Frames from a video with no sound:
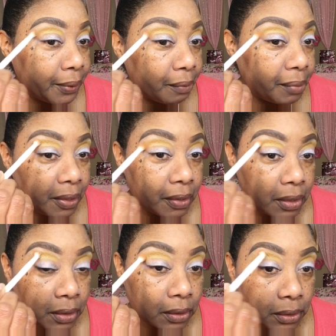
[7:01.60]
will be the
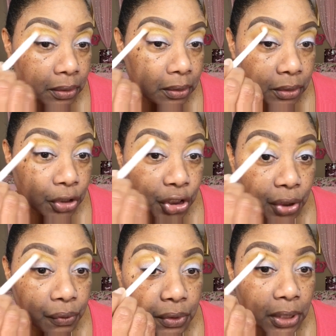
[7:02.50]

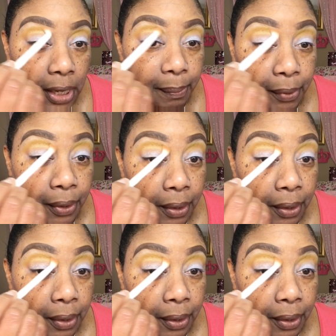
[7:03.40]
showstopper